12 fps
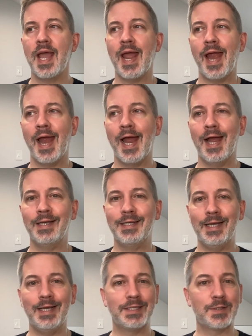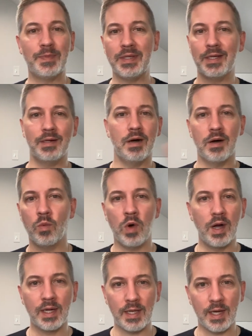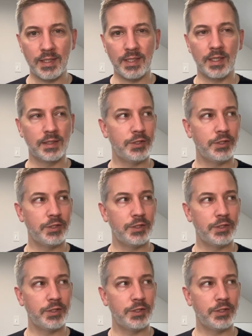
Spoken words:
and it's being all wonky on you,